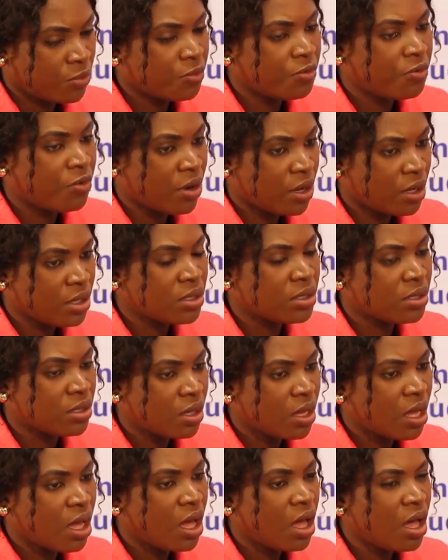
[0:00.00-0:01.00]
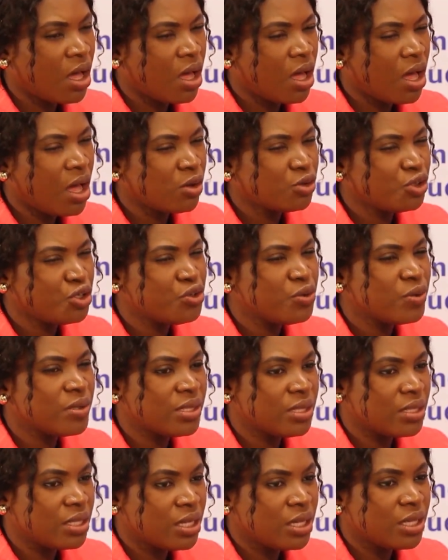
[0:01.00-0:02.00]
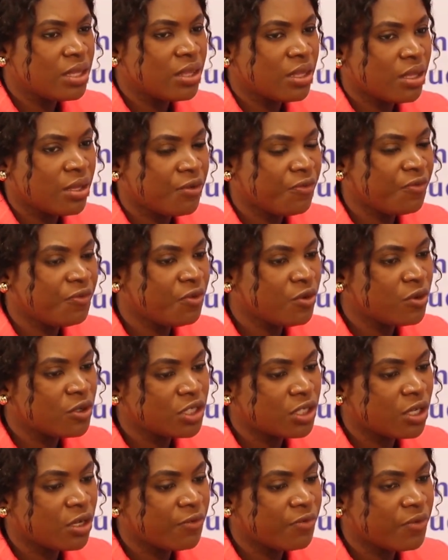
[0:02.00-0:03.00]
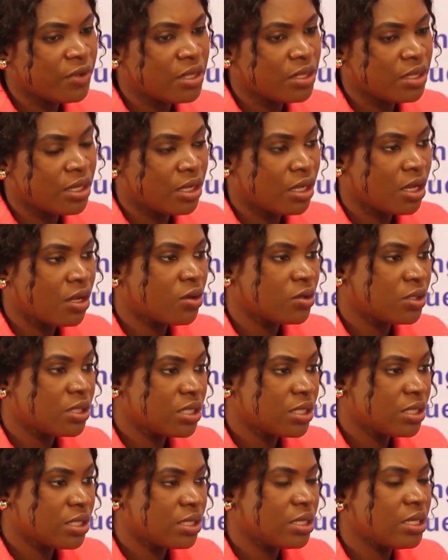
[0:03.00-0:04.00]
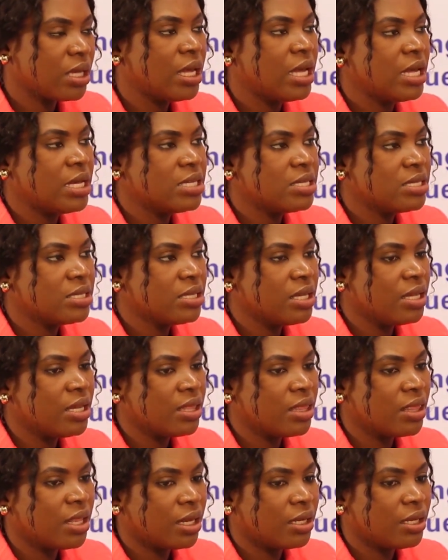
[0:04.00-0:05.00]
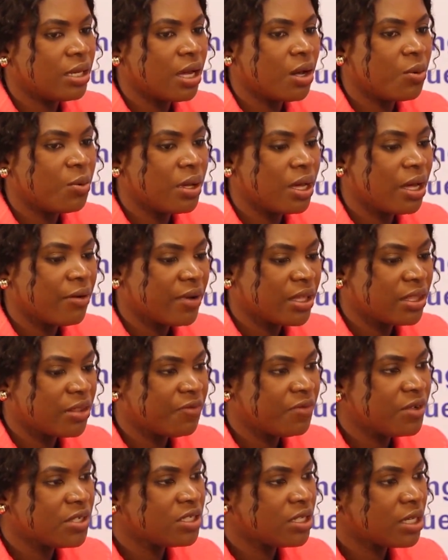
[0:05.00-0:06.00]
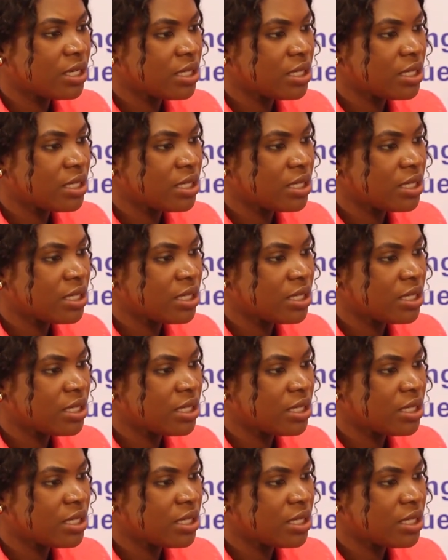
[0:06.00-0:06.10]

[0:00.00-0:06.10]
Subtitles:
Right. How do you see the future of internal audit? Seeing that now we have artificial